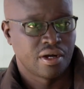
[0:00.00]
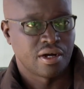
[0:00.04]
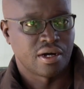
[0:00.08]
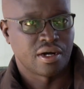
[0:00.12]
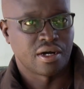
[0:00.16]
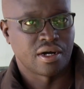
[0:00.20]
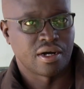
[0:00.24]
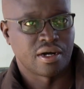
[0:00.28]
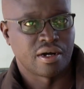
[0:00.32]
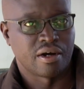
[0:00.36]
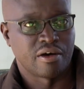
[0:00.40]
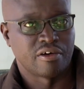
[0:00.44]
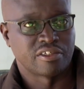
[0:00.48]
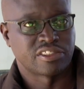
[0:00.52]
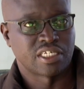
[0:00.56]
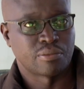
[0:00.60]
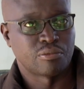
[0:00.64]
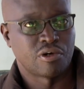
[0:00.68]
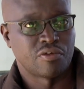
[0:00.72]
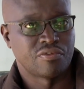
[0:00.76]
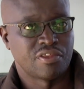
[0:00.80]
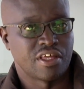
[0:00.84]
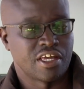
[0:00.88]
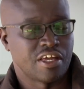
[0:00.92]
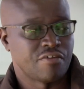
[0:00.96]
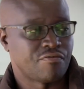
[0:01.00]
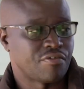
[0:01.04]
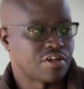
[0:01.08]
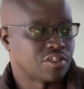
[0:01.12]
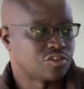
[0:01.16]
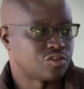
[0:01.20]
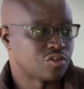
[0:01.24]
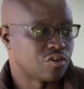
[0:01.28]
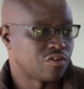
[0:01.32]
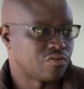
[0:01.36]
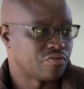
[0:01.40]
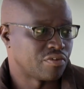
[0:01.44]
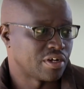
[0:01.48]
Some of the
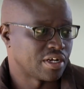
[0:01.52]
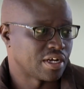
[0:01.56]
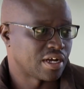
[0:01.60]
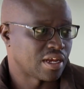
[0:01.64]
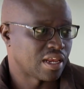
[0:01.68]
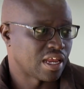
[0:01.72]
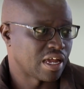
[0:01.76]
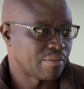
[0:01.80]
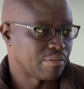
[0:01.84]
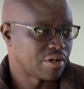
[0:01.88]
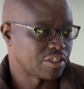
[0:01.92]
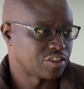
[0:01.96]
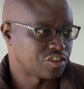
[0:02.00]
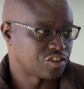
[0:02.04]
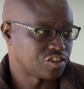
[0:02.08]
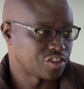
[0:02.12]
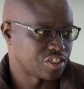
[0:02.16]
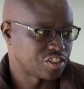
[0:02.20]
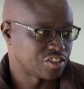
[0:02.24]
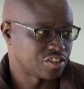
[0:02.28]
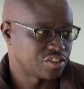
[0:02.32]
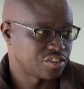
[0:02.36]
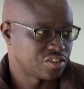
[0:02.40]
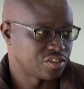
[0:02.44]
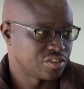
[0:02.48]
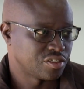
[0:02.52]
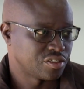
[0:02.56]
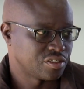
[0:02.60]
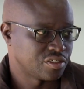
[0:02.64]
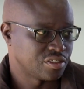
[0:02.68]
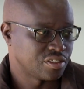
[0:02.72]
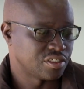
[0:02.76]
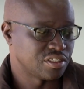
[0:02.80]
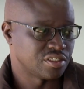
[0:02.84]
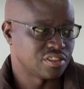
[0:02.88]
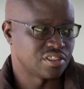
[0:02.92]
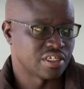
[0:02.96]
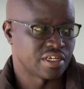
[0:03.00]
effects of climate change
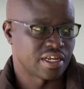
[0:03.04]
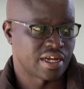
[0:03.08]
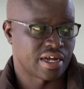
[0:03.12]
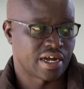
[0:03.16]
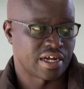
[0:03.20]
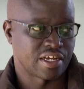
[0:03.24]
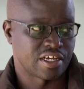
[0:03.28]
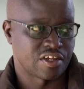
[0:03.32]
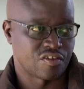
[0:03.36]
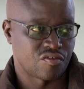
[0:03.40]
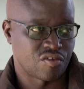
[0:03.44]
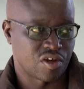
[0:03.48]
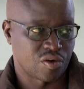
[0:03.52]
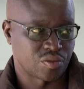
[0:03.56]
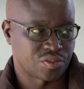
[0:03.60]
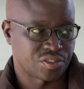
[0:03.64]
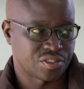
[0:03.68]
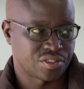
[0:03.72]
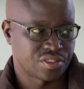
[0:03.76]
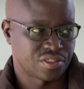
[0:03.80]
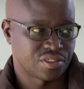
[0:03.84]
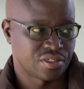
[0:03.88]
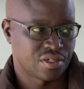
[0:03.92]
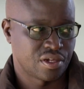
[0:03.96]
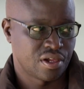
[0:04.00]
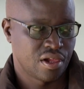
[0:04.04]
is the recurrent droughts.